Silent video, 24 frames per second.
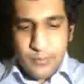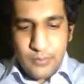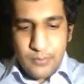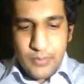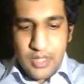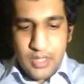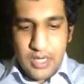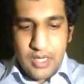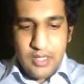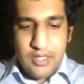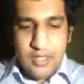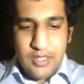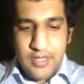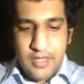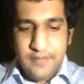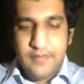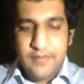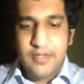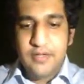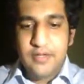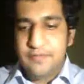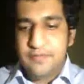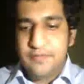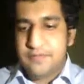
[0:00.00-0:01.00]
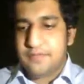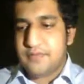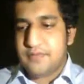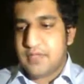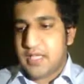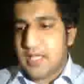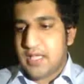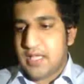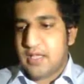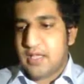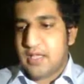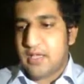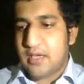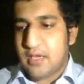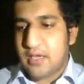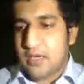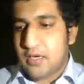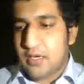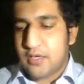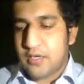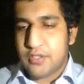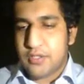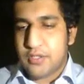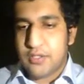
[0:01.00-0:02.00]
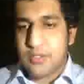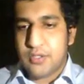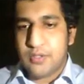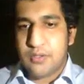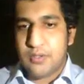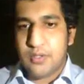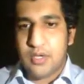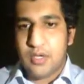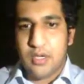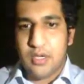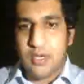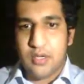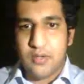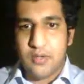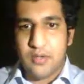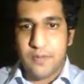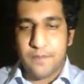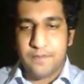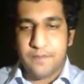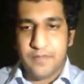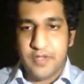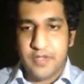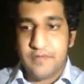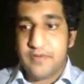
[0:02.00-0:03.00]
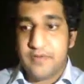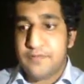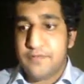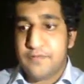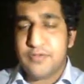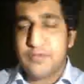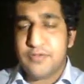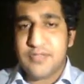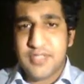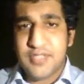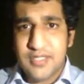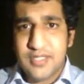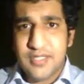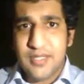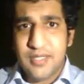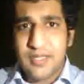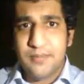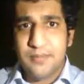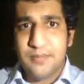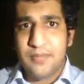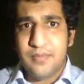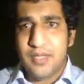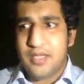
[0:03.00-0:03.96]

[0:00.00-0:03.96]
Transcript: and even if they even if you see them